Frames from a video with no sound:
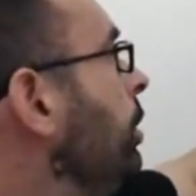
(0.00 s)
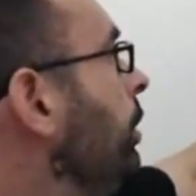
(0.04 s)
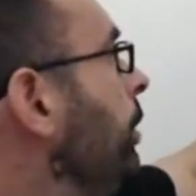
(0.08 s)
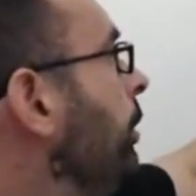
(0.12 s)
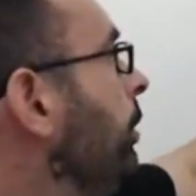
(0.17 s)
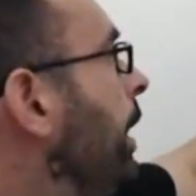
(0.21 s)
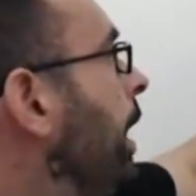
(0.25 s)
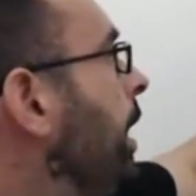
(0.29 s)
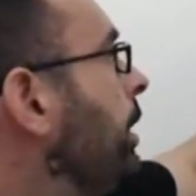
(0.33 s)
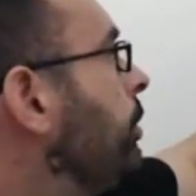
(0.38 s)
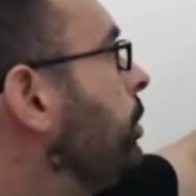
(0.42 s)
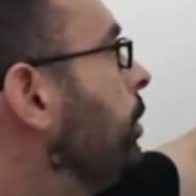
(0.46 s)

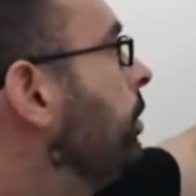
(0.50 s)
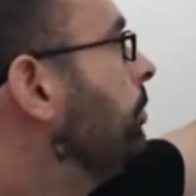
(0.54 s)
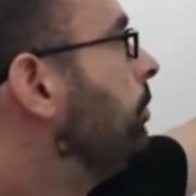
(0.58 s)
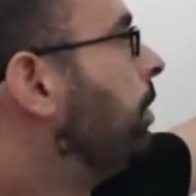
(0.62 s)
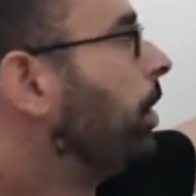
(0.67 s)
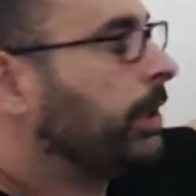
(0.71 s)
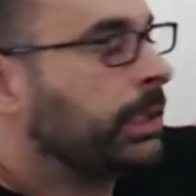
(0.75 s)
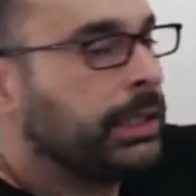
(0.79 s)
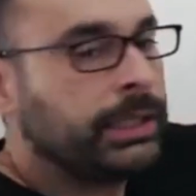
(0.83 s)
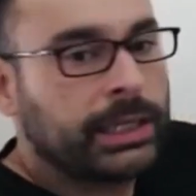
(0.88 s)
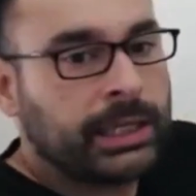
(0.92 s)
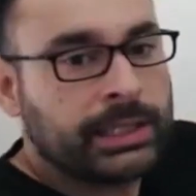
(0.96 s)
that your
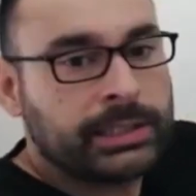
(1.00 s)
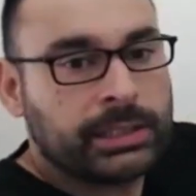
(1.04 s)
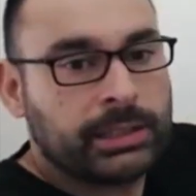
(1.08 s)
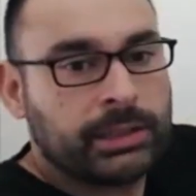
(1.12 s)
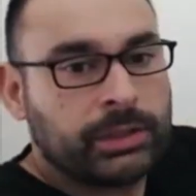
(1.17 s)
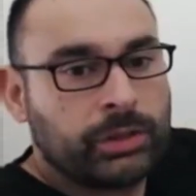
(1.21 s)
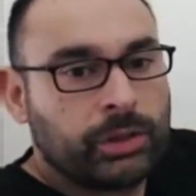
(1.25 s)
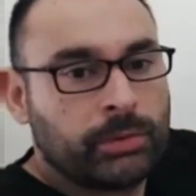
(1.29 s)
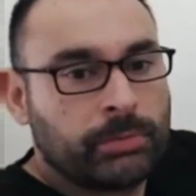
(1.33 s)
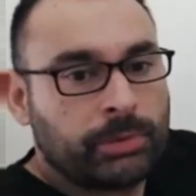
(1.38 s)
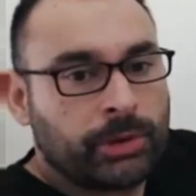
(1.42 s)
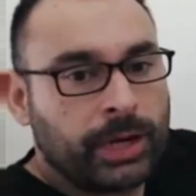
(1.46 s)

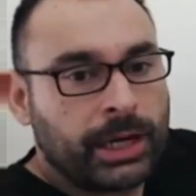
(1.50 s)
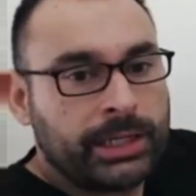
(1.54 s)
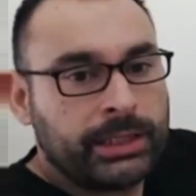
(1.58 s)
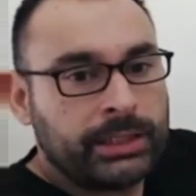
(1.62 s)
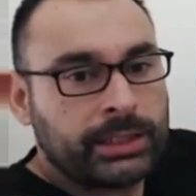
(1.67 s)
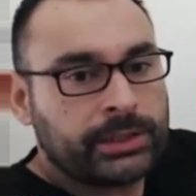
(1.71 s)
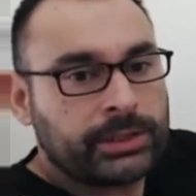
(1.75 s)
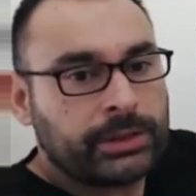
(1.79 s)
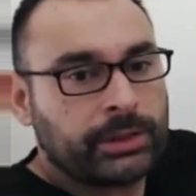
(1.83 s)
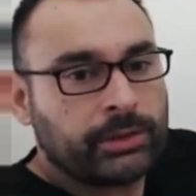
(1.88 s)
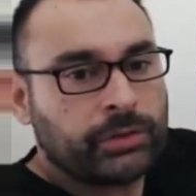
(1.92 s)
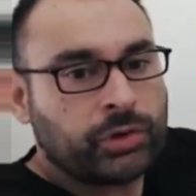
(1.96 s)
brain
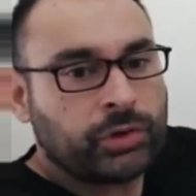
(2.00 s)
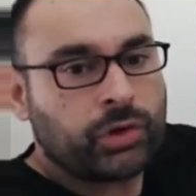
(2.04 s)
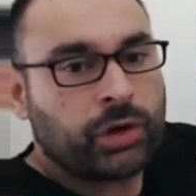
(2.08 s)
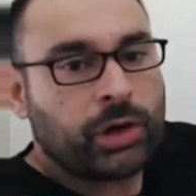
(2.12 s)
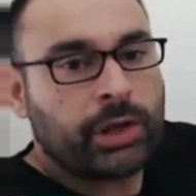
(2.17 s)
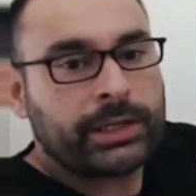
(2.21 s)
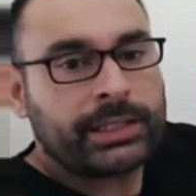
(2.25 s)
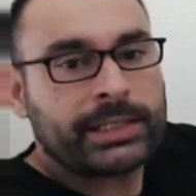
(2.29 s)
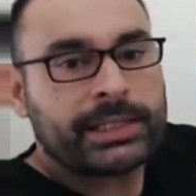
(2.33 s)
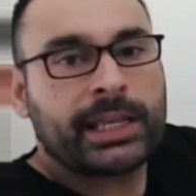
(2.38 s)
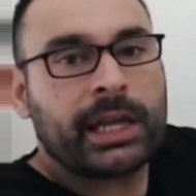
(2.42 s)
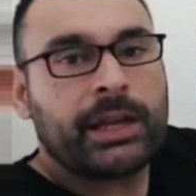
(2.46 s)
does not try
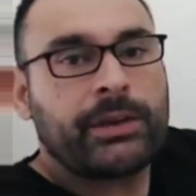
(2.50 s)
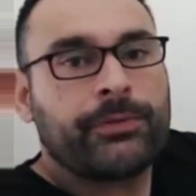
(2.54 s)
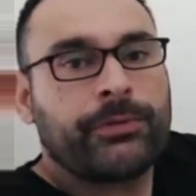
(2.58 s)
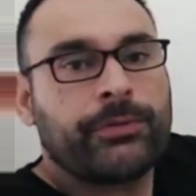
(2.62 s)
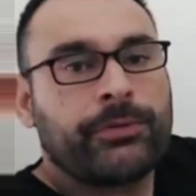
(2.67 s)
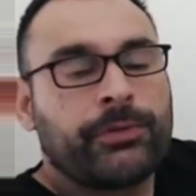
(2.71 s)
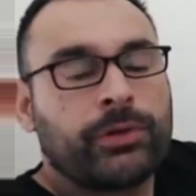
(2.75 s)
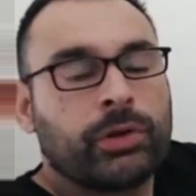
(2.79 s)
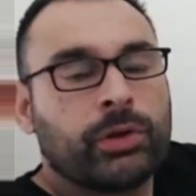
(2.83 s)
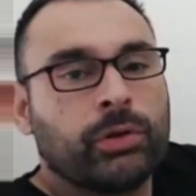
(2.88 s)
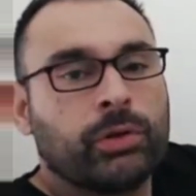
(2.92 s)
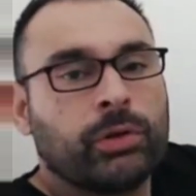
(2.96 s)
to save
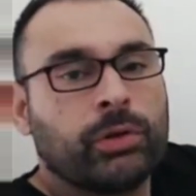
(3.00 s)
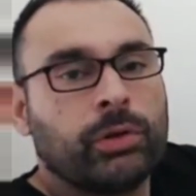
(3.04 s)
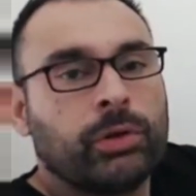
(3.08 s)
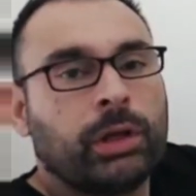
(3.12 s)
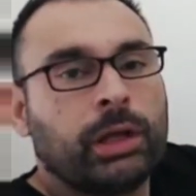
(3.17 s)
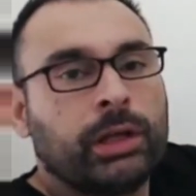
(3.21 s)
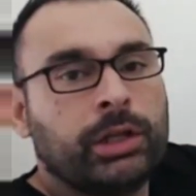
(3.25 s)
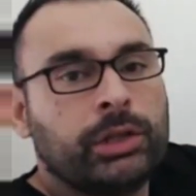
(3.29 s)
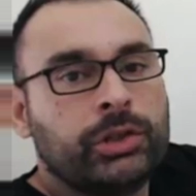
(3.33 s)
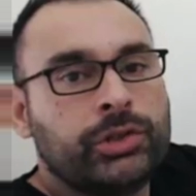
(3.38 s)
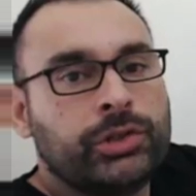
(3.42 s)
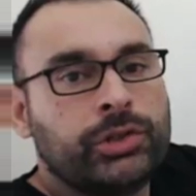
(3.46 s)
fuel
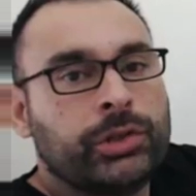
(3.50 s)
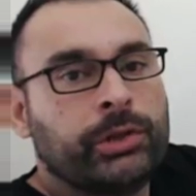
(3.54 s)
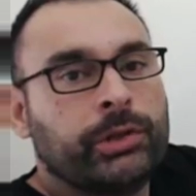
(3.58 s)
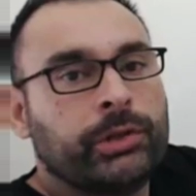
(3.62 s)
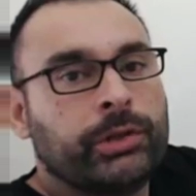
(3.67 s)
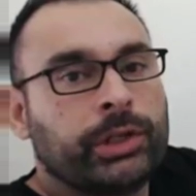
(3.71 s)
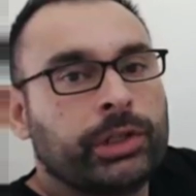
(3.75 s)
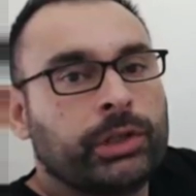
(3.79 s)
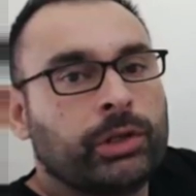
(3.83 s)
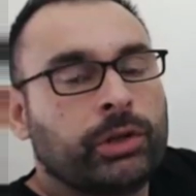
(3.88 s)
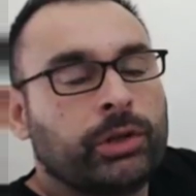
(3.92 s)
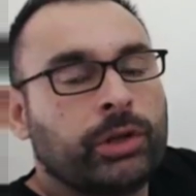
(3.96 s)

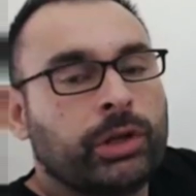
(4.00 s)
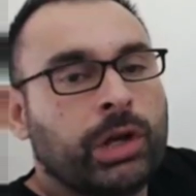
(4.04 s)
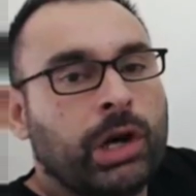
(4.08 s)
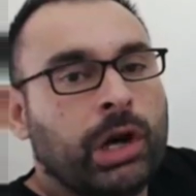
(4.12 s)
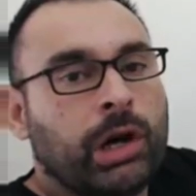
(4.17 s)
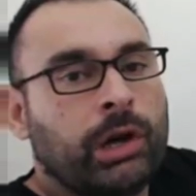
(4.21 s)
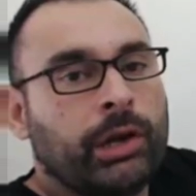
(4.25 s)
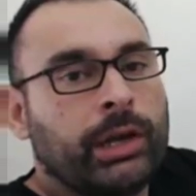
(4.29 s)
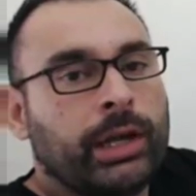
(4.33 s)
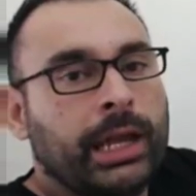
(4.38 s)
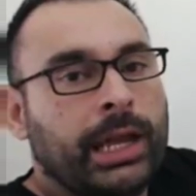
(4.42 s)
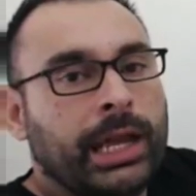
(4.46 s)
during your
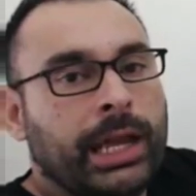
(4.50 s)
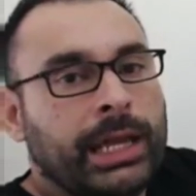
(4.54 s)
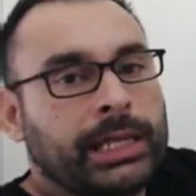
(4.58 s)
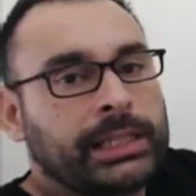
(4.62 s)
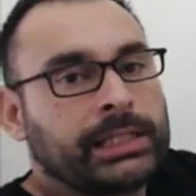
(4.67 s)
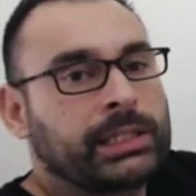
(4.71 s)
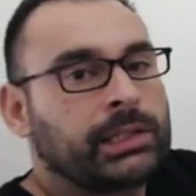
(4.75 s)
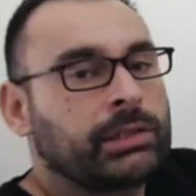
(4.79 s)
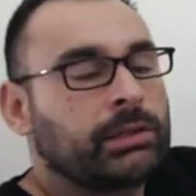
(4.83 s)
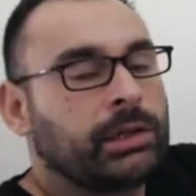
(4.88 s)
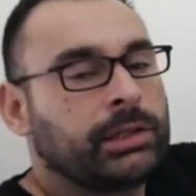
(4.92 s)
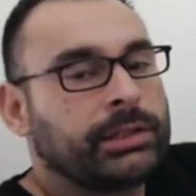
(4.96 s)

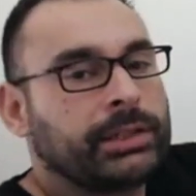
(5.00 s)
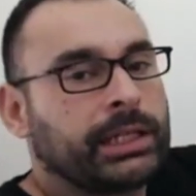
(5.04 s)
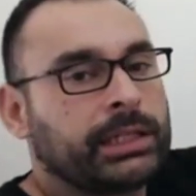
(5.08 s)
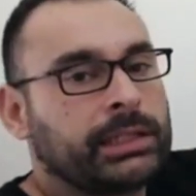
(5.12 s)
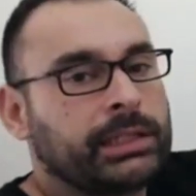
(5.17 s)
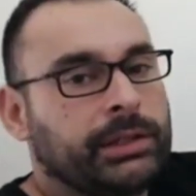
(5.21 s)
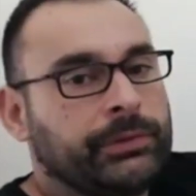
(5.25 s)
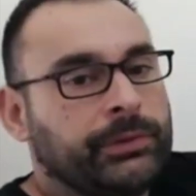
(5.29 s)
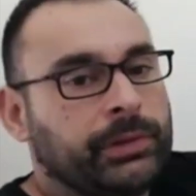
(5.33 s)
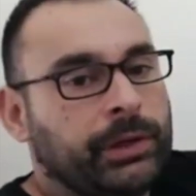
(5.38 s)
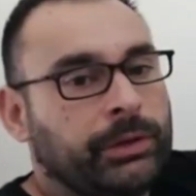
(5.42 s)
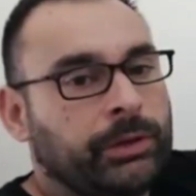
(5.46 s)
non-exercise
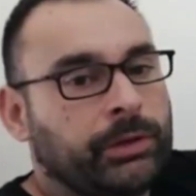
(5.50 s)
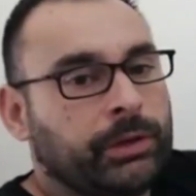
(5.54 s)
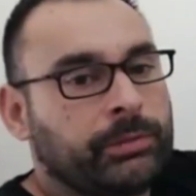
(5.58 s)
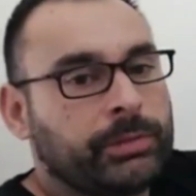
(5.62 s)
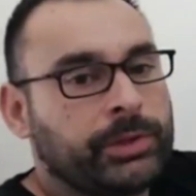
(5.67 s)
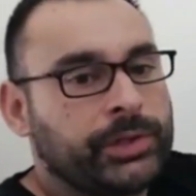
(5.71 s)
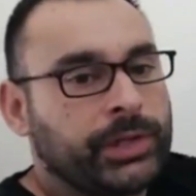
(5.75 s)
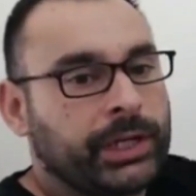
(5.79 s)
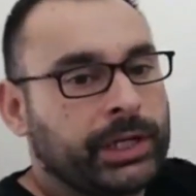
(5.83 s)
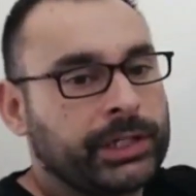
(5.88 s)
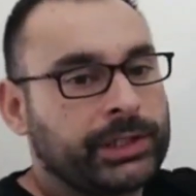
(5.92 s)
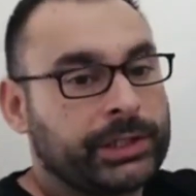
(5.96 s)
activity
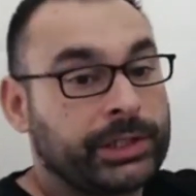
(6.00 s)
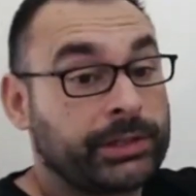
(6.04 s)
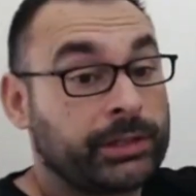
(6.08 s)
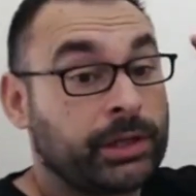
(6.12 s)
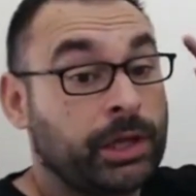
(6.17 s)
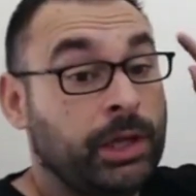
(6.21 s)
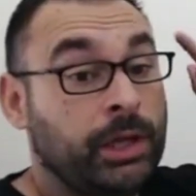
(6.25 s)
thermogenesis,